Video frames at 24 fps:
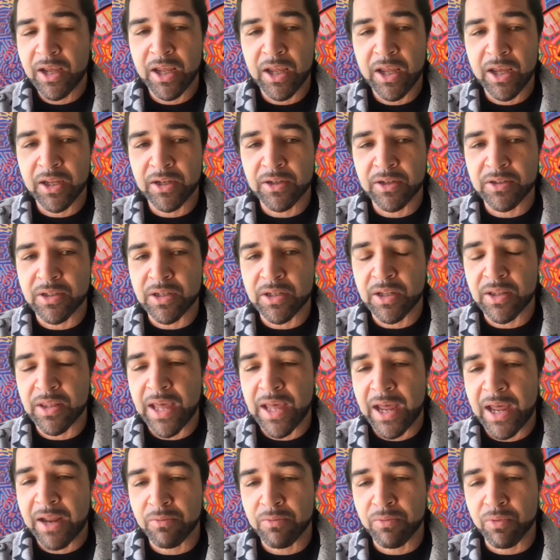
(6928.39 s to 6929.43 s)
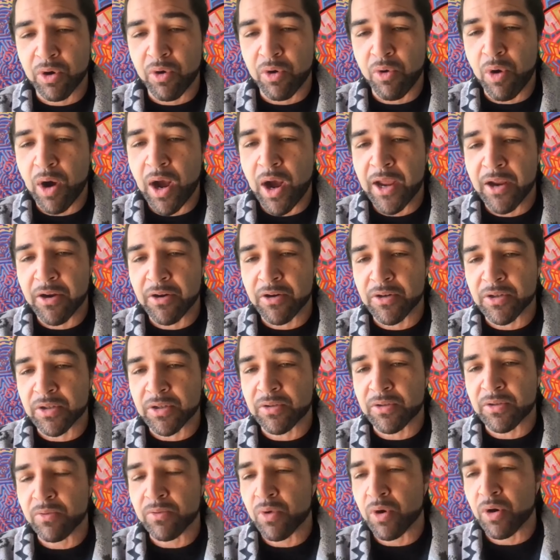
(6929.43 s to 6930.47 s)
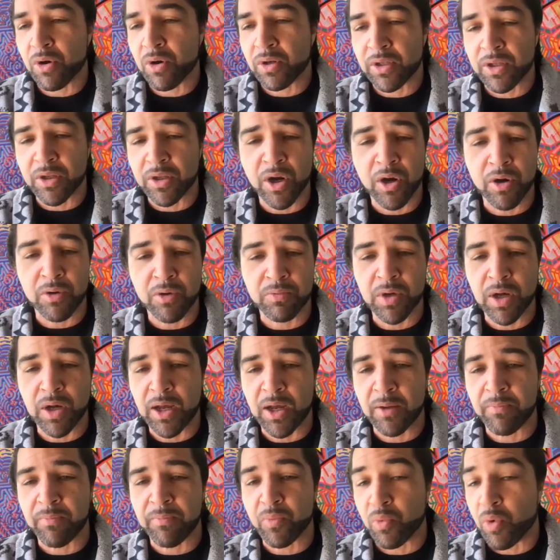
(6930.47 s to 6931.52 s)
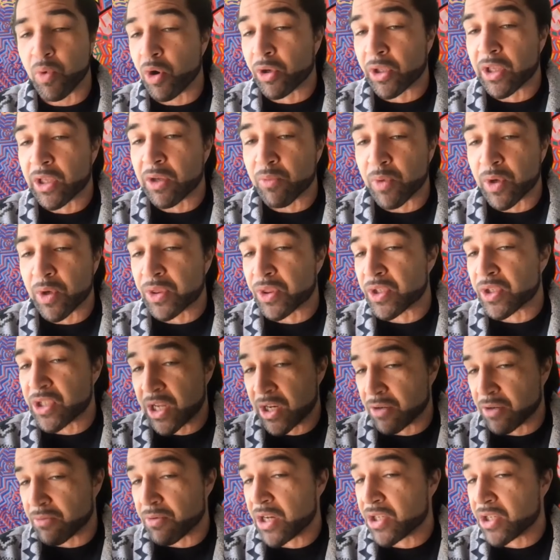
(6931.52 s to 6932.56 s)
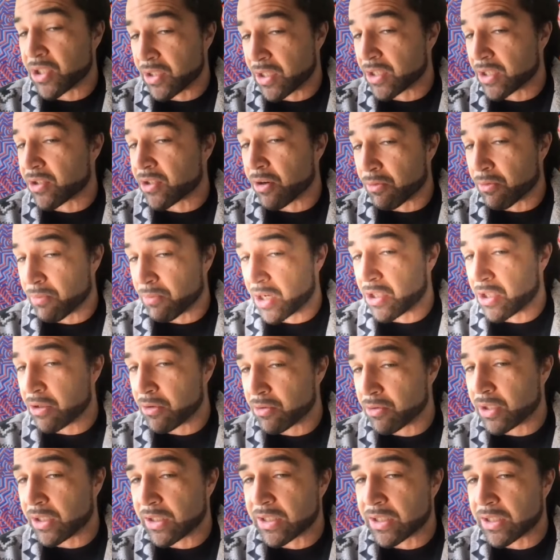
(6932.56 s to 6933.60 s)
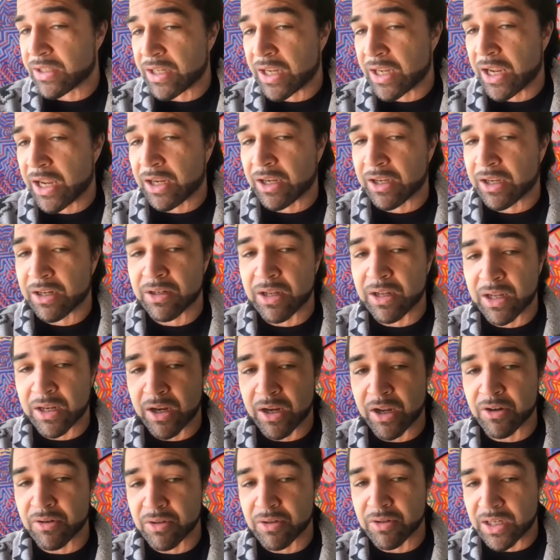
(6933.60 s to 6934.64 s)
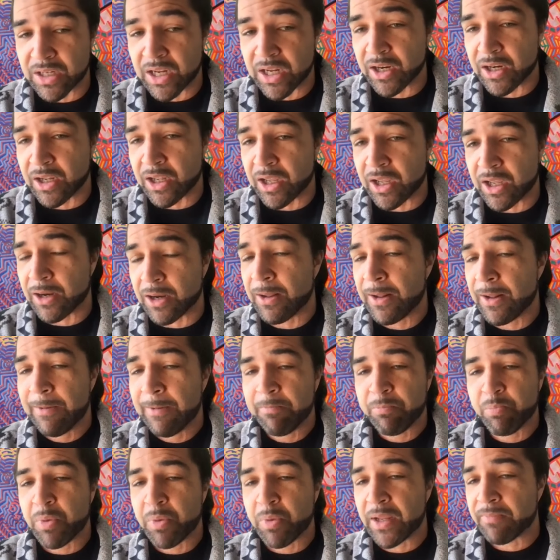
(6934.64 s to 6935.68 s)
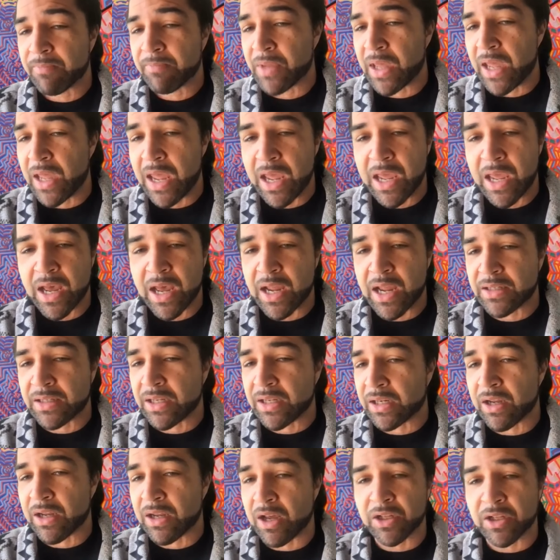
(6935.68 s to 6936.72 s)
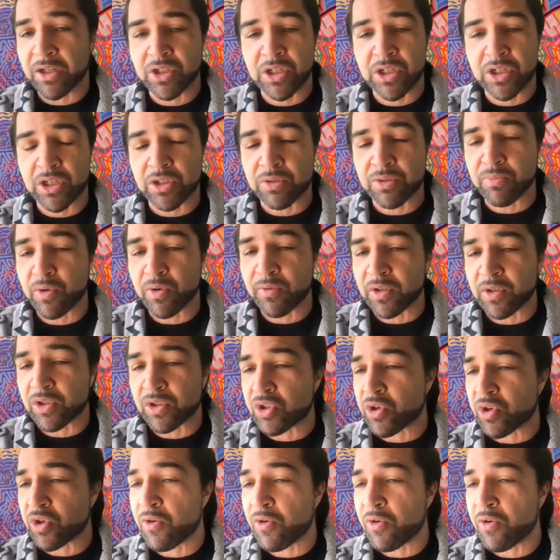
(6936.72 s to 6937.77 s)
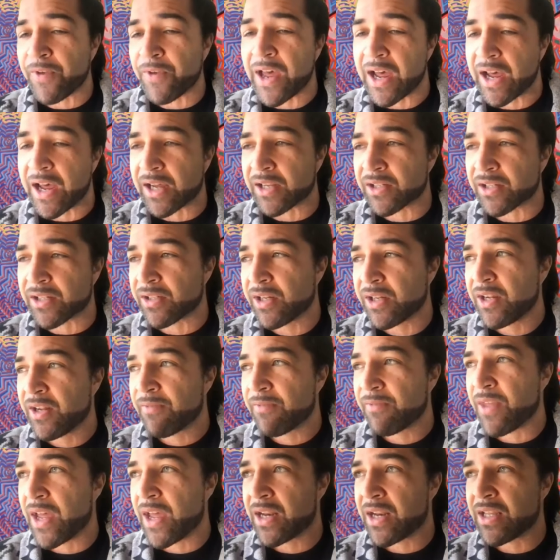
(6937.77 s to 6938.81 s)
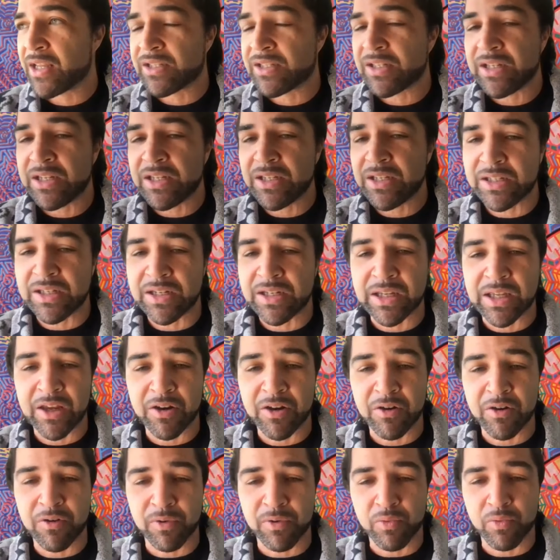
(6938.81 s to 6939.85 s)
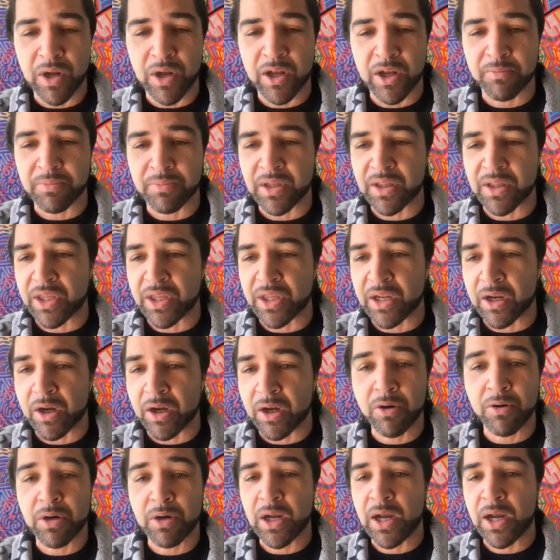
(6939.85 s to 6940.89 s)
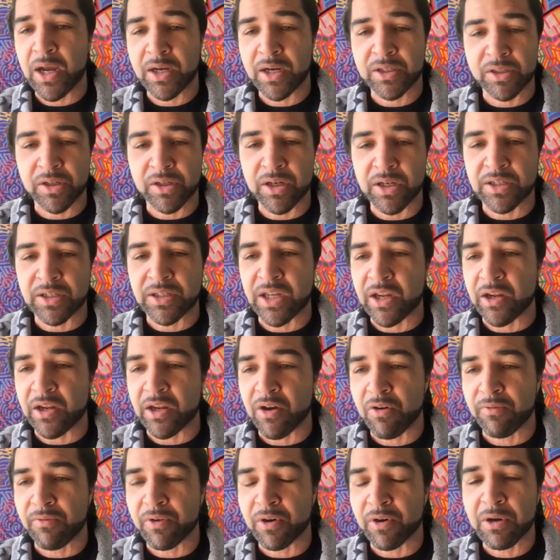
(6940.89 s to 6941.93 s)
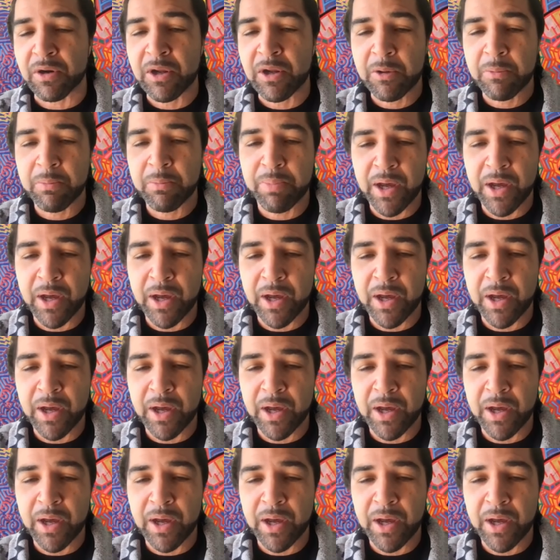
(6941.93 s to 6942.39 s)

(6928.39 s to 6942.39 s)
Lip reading: And that requires working with the generation that's already using this tech and understanding it. But the AI technology is moving so fast that it's easy to get overwhelmed and think, oh God, it's going to take over.